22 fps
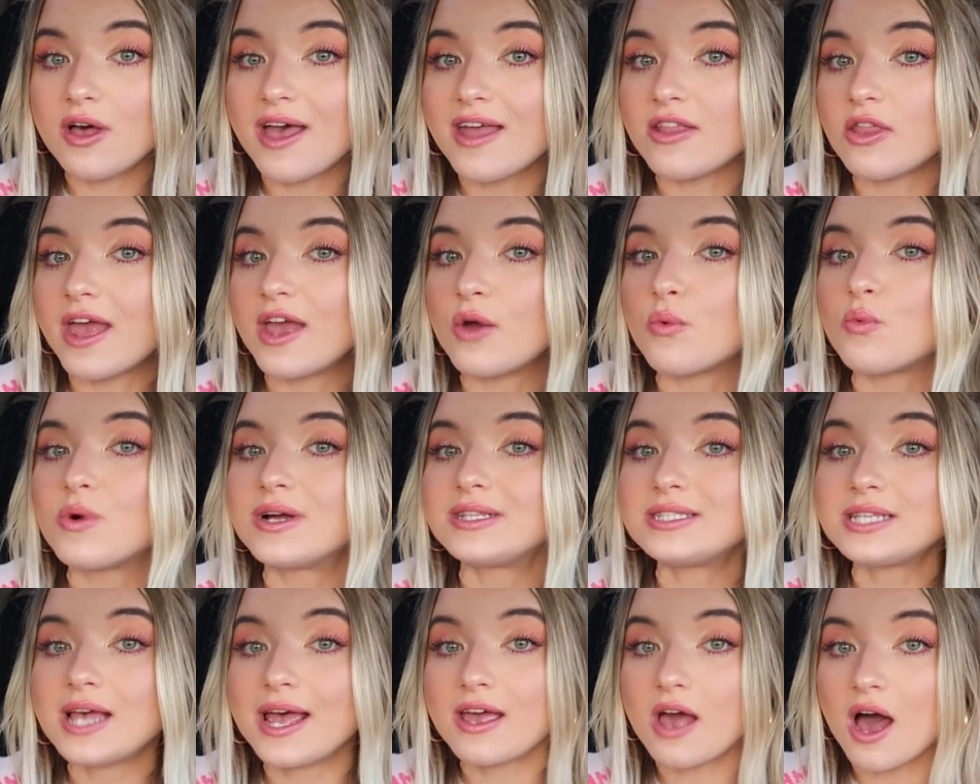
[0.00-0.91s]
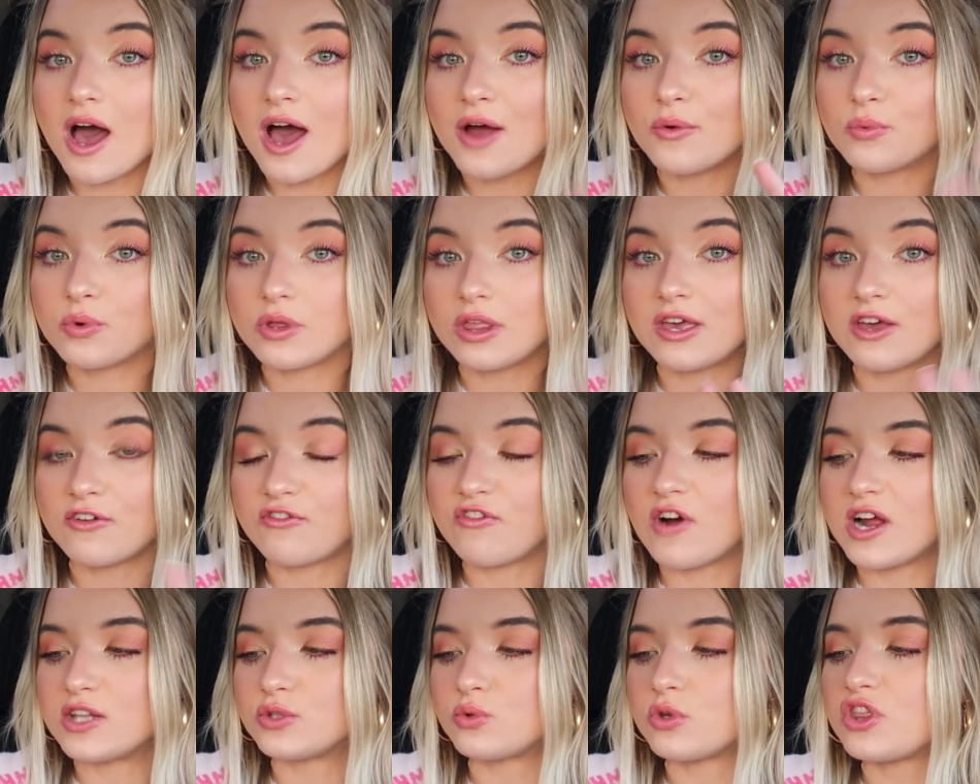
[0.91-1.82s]
and like once I got really good
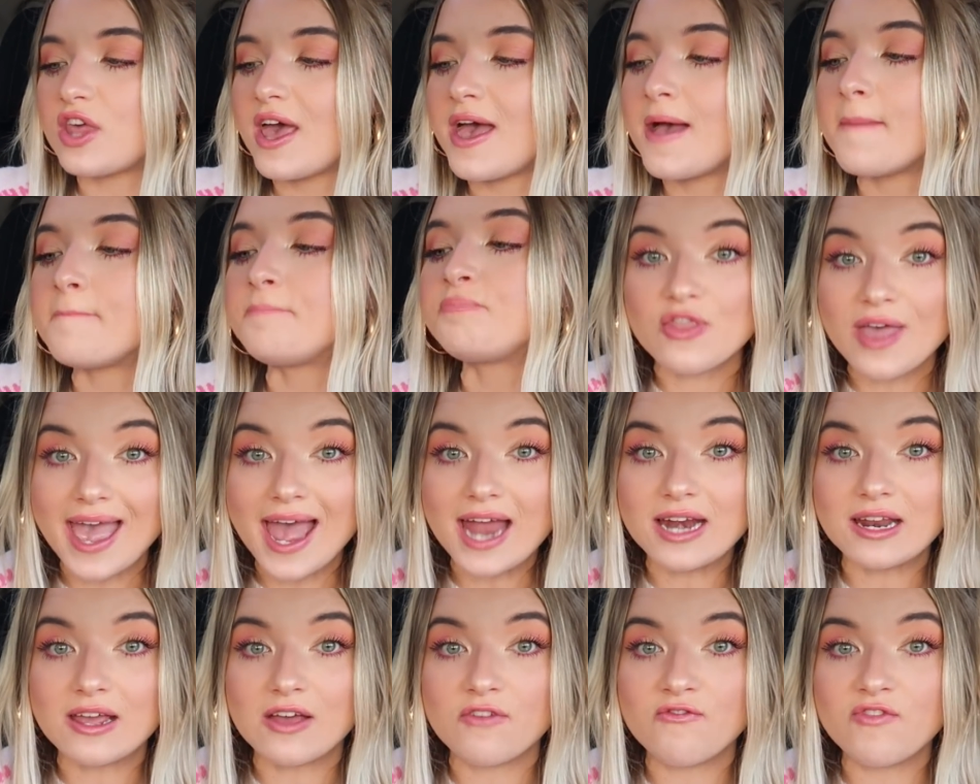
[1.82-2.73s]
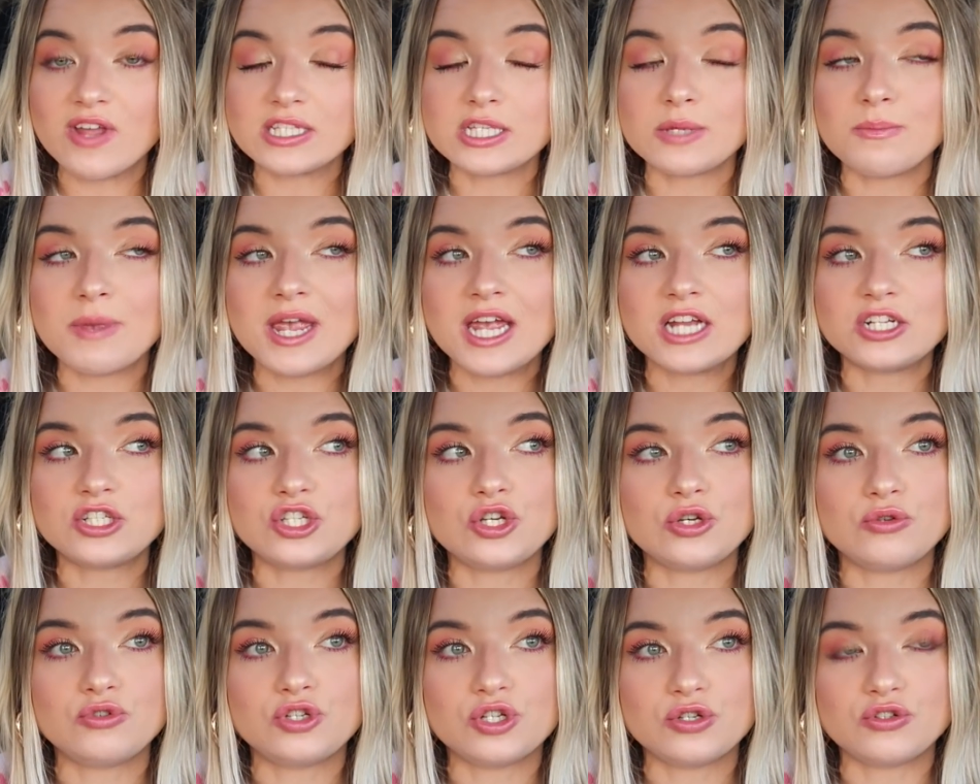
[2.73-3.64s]
friends with them, they had convinced me
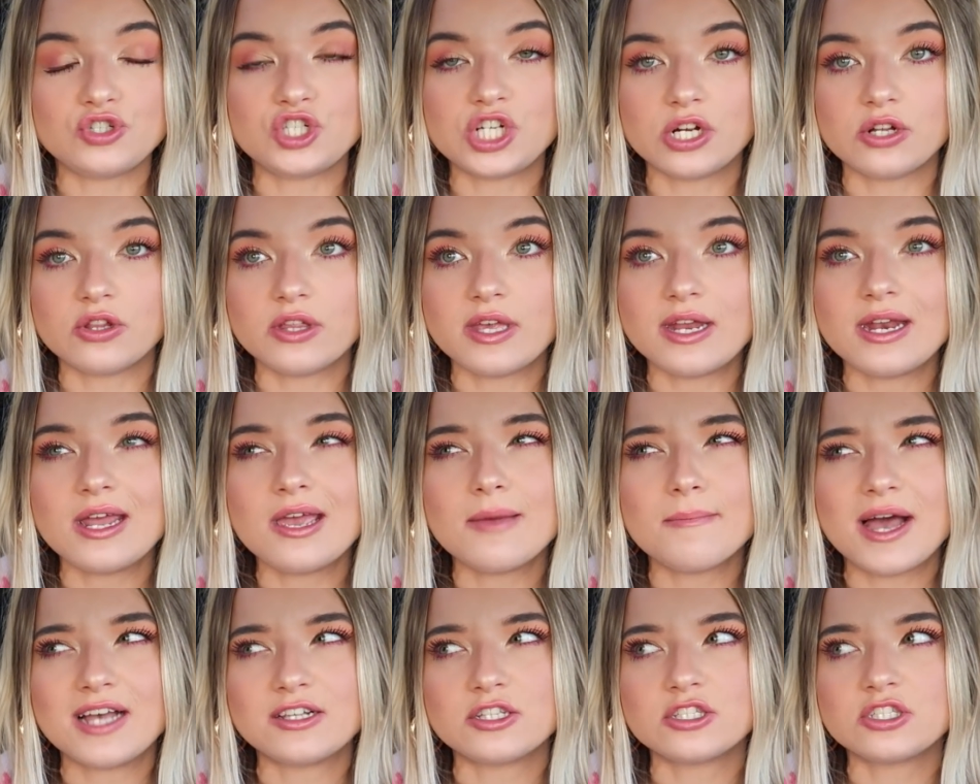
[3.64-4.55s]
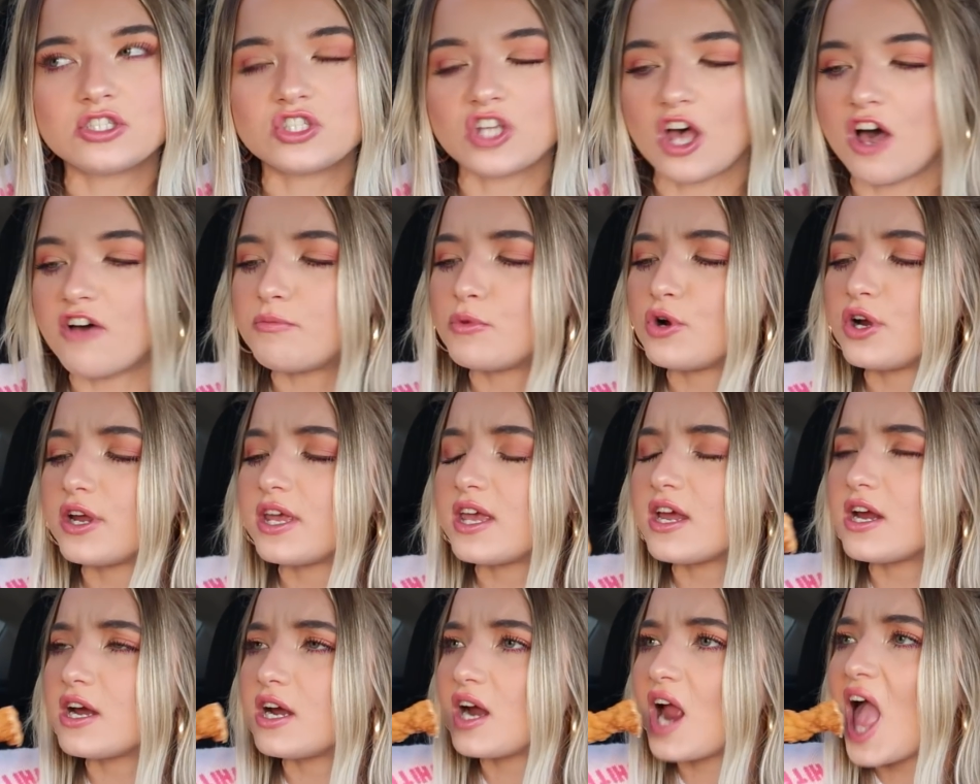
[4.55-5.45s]
to do cheerleading my sophomore
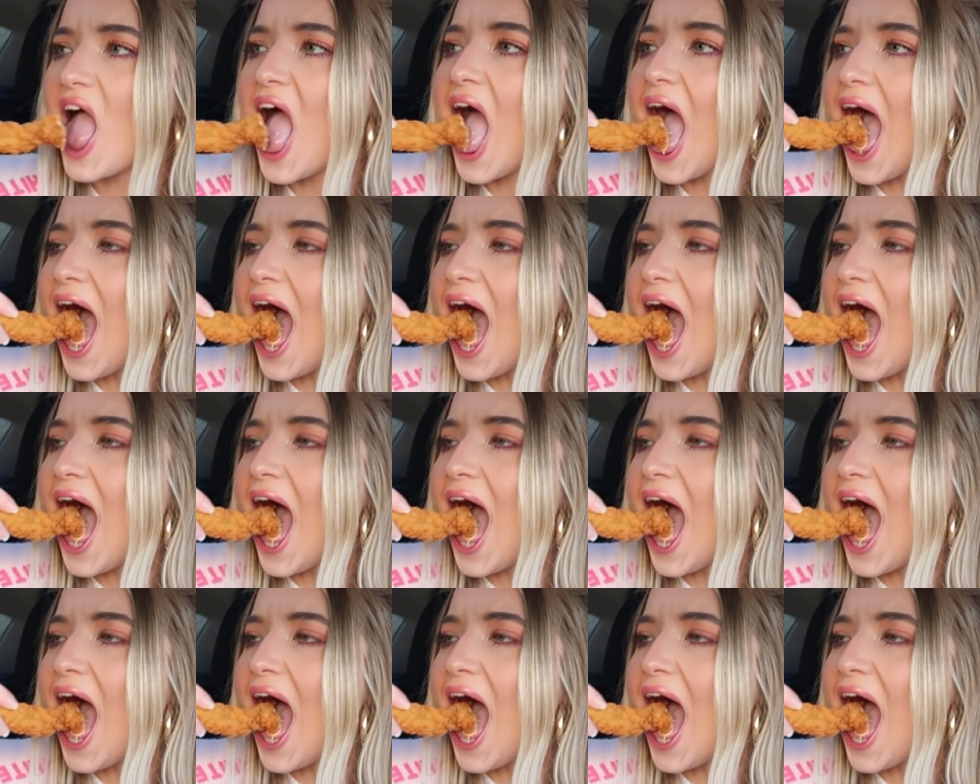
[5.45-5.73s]
year.